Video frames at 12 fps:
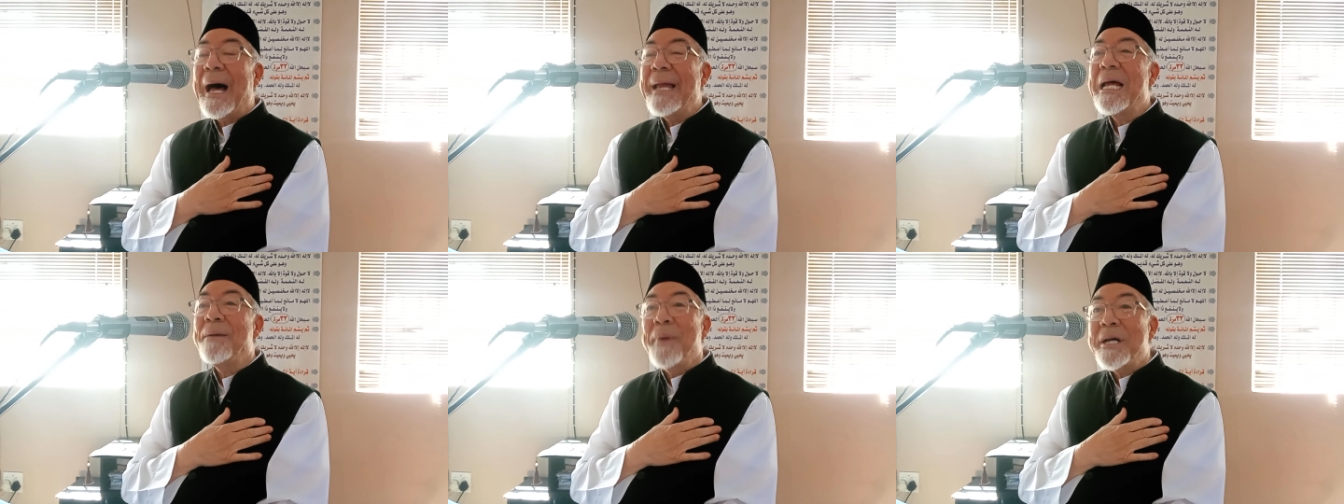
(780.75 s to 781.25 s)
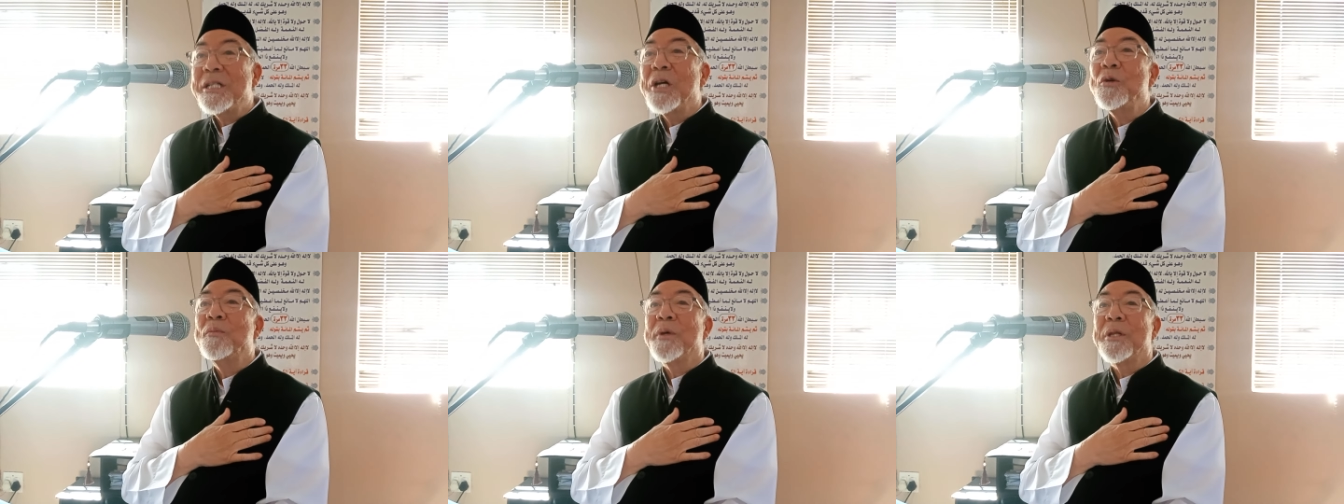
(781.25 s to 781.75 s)
ana
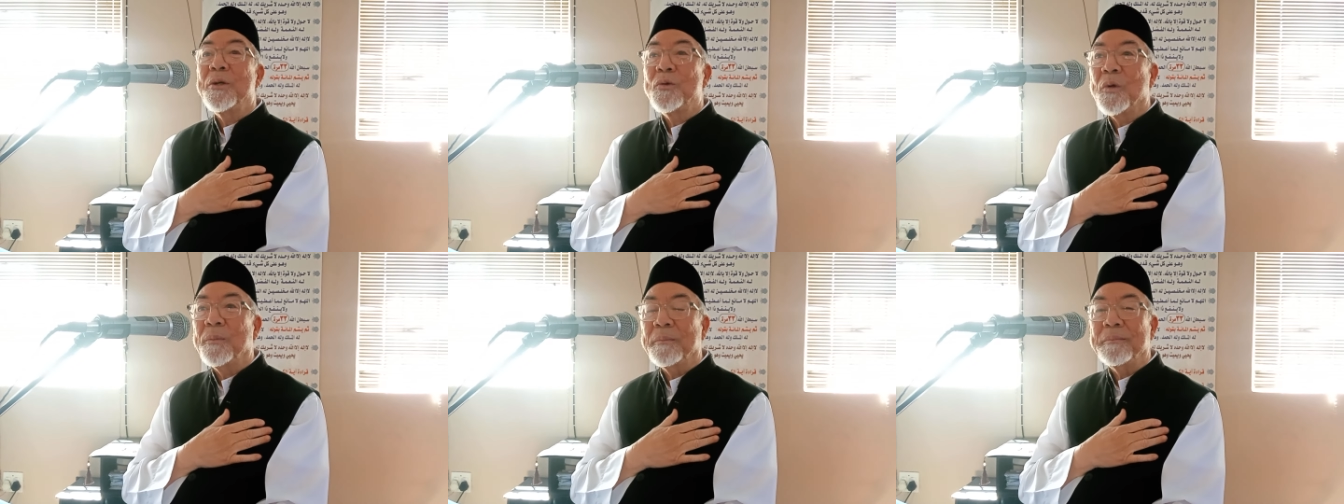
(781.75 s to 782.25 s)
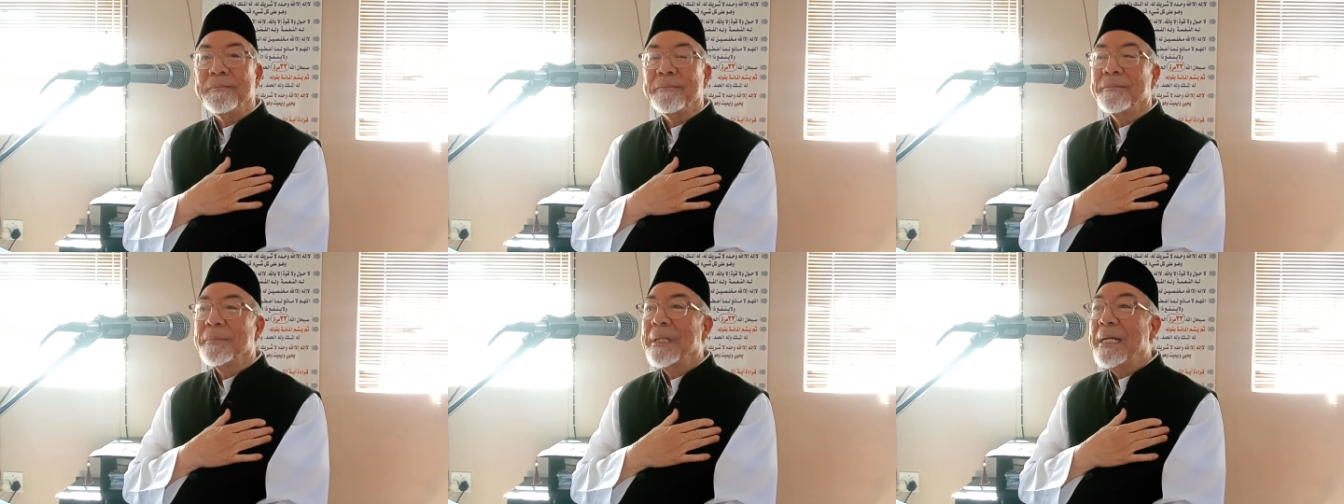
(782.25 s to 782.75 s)
basharum mithlukum.
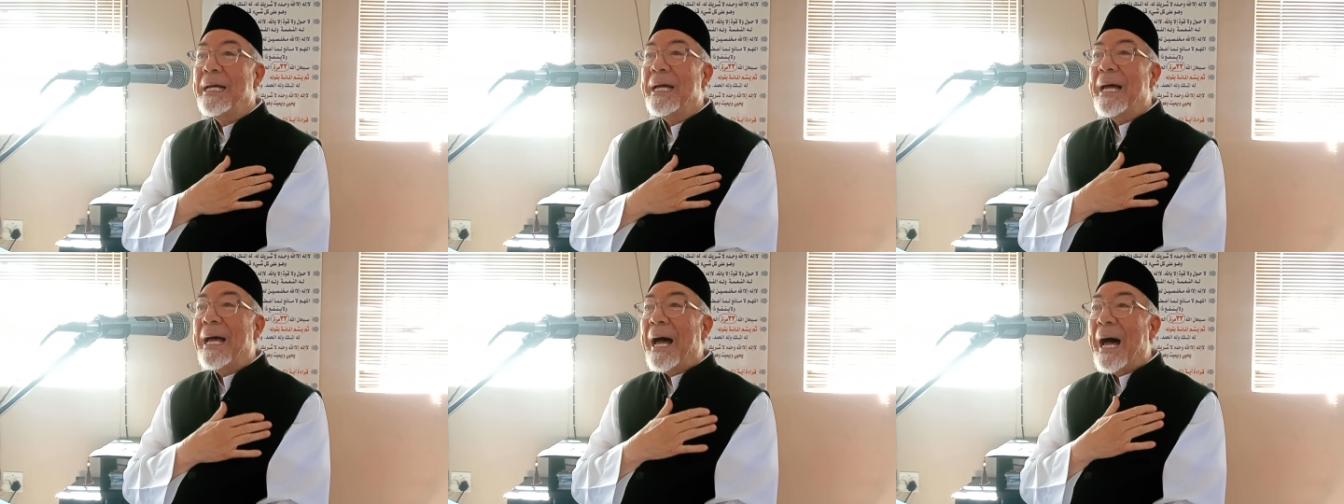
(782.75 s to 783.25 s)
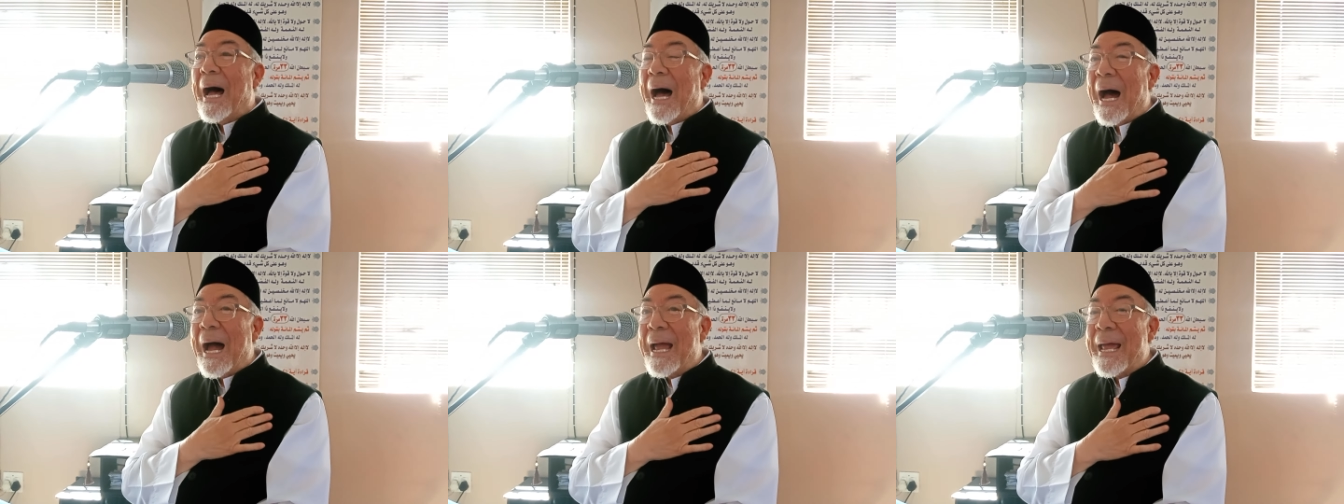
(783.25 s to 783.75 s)

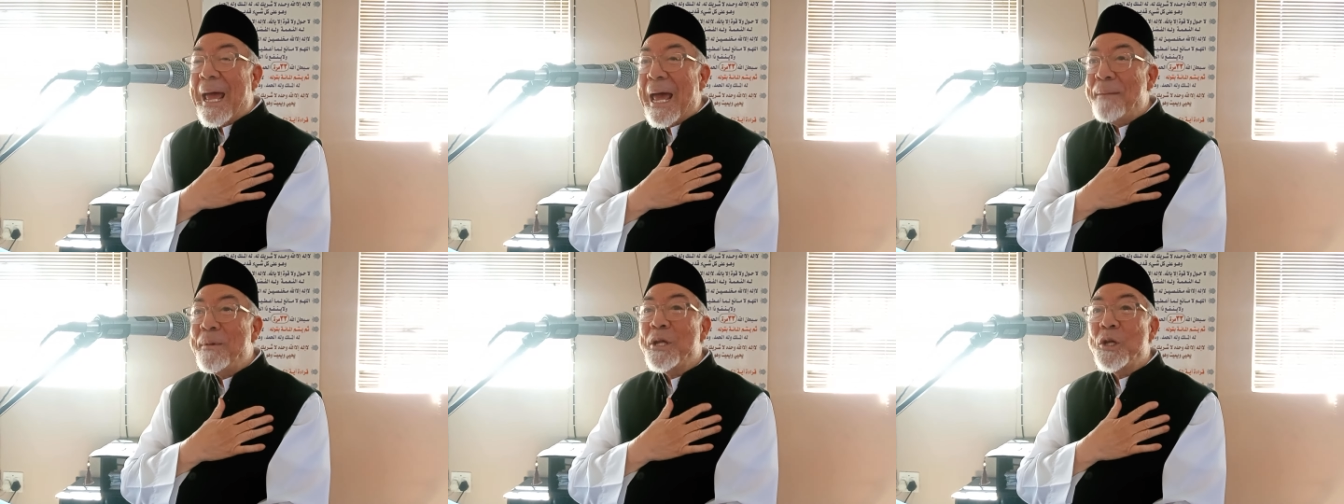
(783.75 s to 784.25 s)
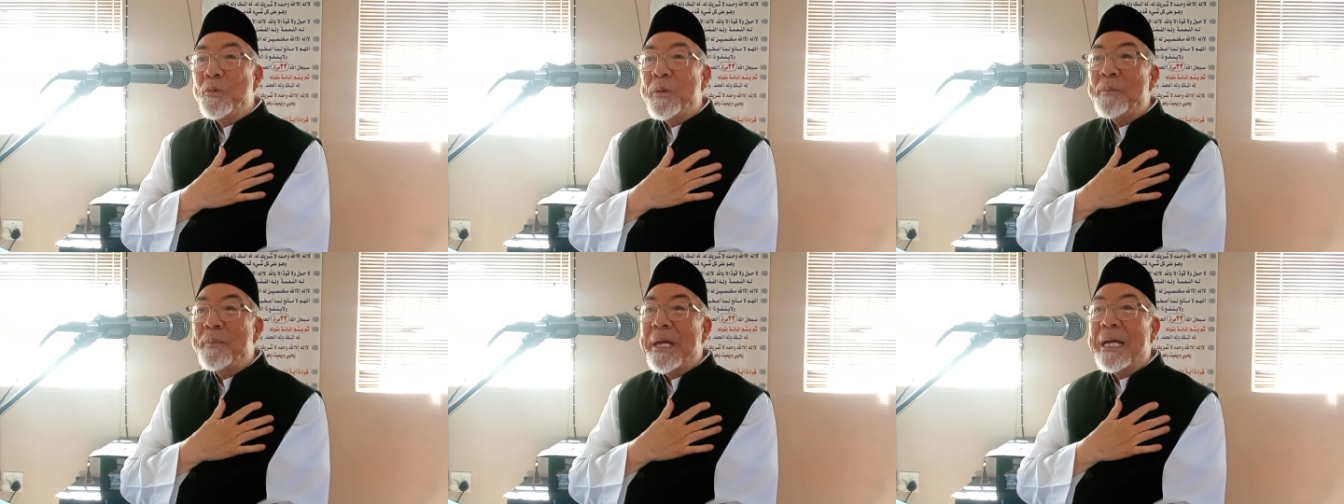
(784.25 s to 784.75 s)
I am a
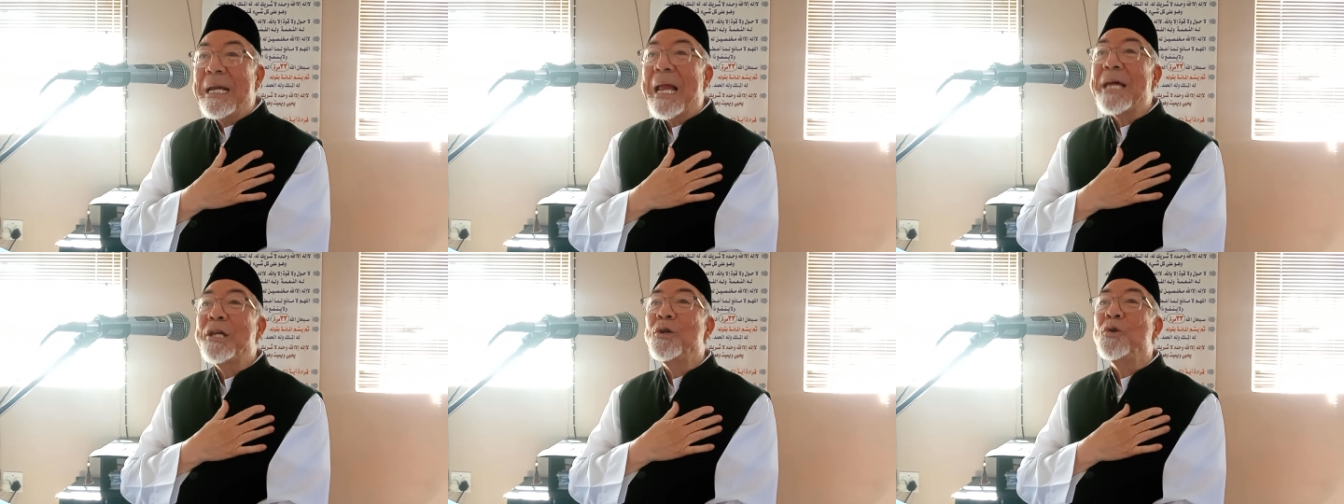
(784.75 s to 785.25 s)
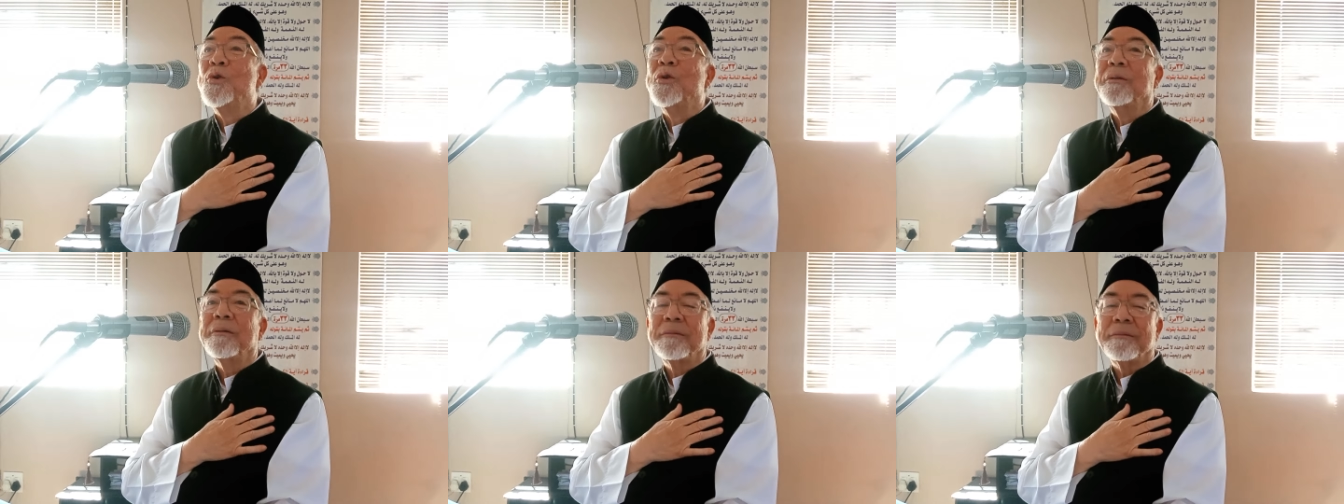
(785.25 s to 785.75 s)
human being like
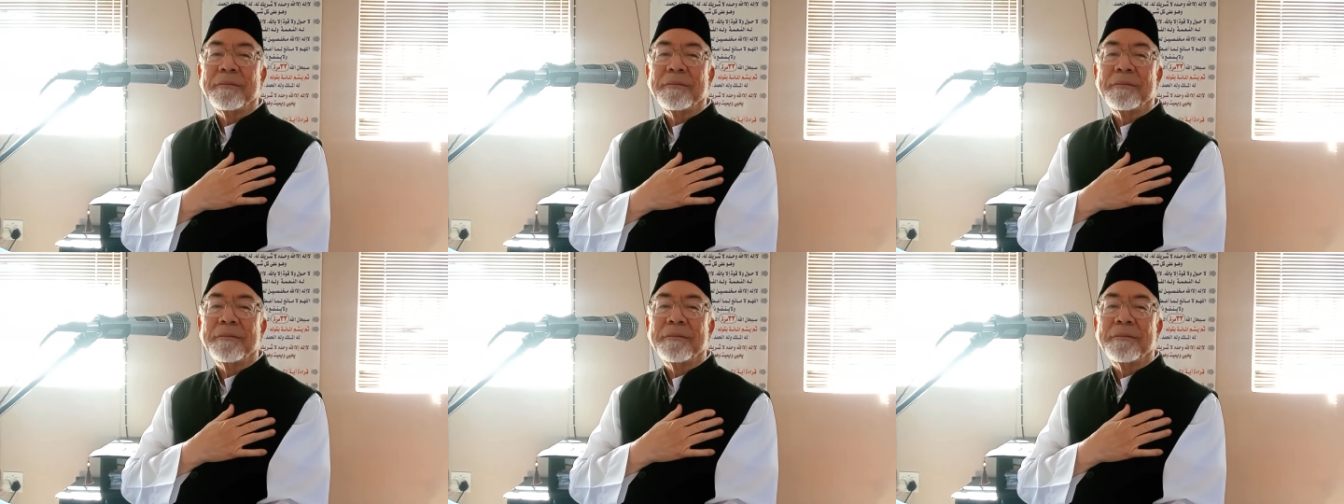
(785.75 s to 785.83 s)
you